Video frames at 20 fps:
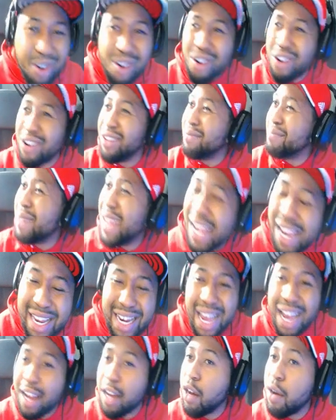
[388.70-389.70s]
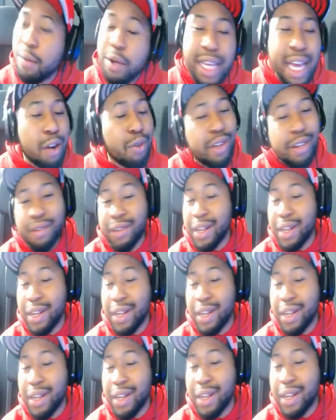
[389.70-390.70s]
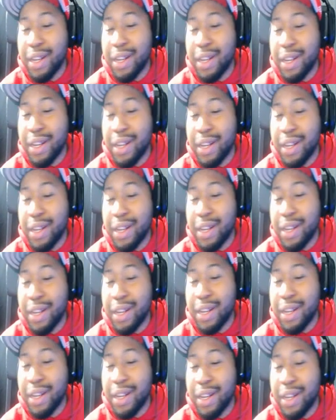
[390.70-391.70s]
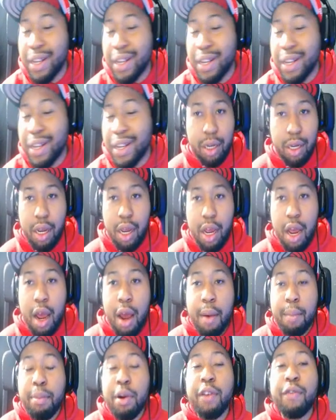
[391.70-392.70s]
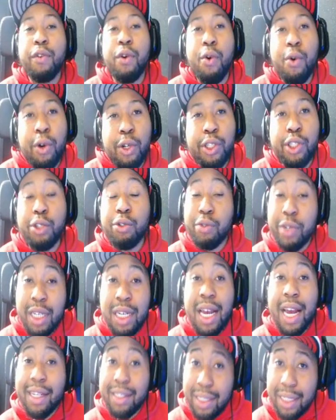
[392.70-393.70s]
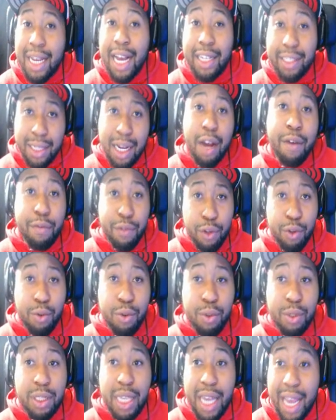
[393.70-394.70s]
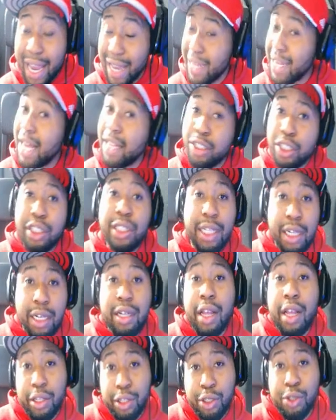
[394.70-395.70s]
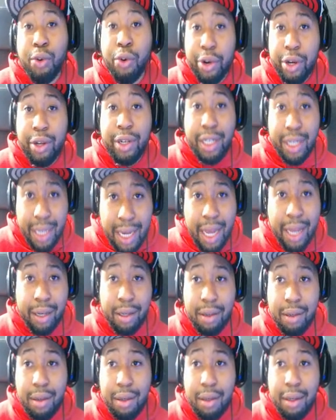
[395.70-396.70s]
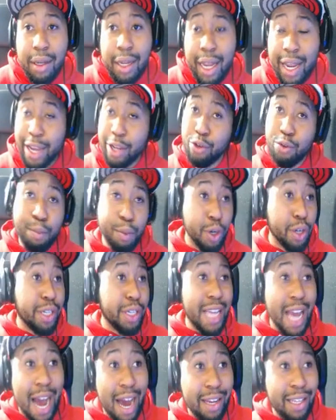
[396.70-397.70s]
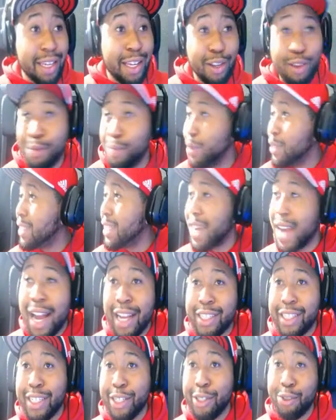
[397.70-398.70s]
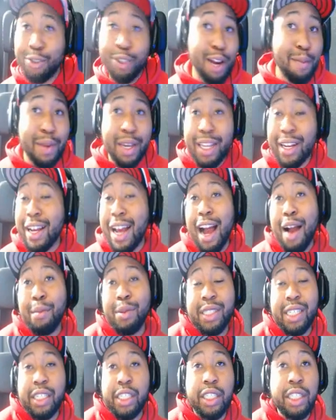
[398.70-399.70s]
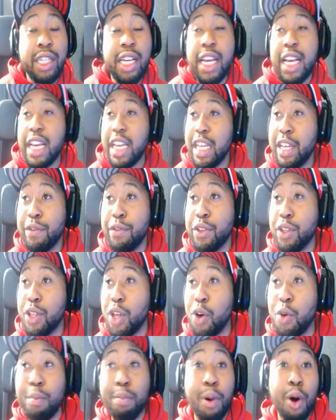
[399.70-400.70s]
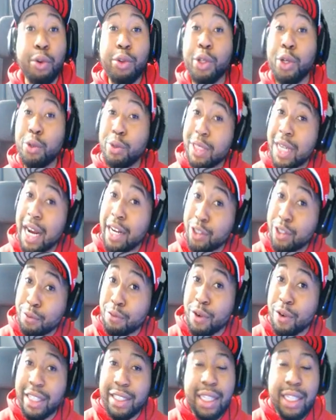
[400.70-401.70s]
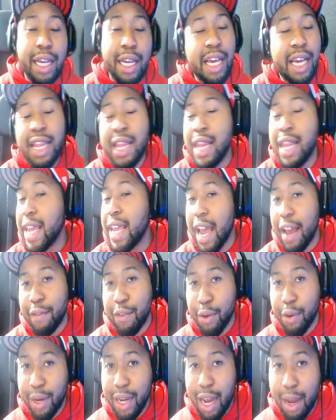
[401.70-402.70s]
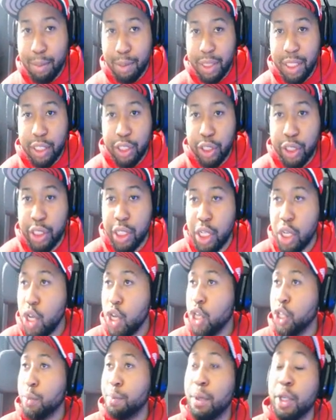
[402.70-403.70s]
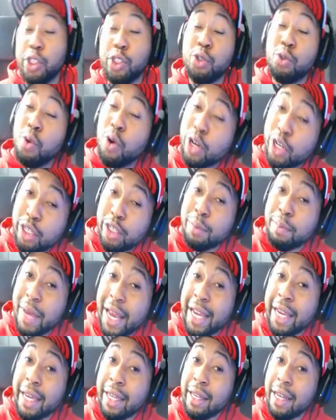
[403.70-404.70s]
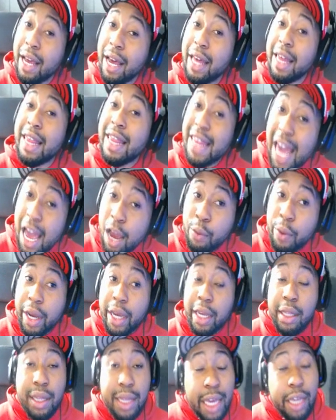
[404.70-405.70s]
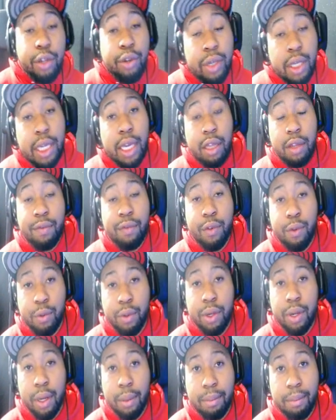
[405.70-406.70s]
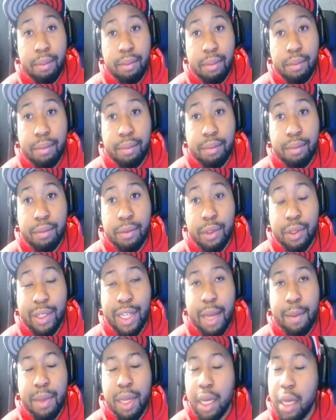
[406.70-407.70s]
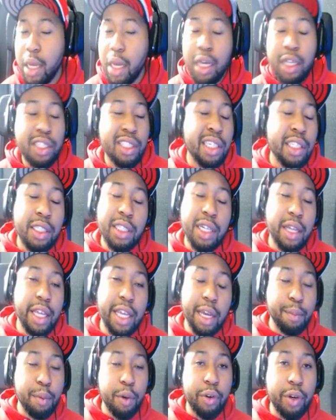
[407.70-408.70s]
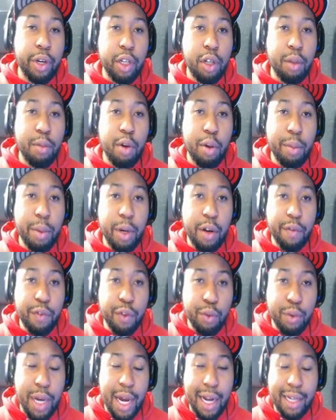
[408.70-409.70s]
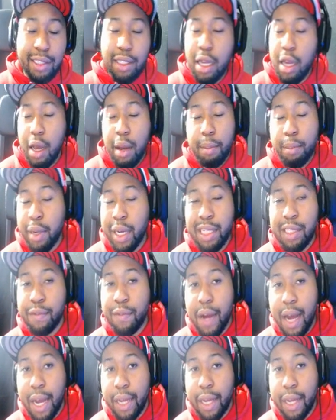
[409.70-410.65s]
or man, that gum. Y'all don't even like it at all. Y'all don't like it, period. But of course, you realize it got y'all views, and y'all just did another story on it again. And you put Yachty and you put Tekashi. You try to make it a competition, even though both of those guys are friends, they have no competition. But you wanted to make it that way that you could get the views up. You get me? Just another hypocritical moment of you guys, but it's fine.